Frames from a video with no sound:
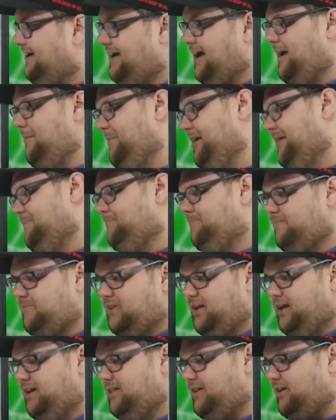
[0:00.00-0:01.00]
I mean,
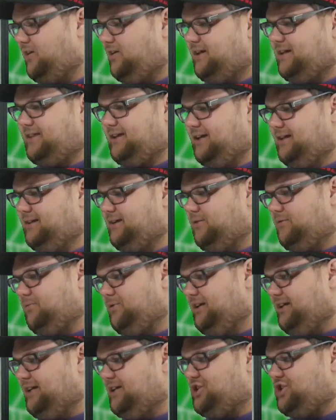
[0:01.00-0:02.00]
the only thing that
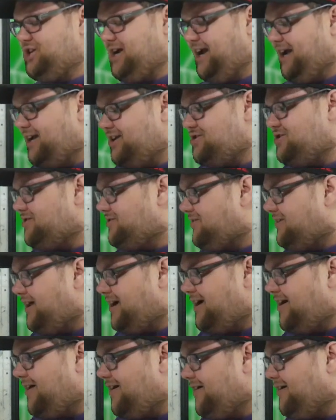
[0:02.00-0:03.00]
really changes
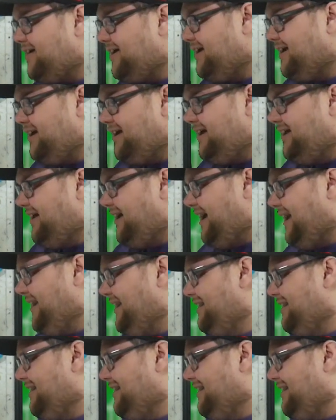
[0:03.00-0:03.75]
there, I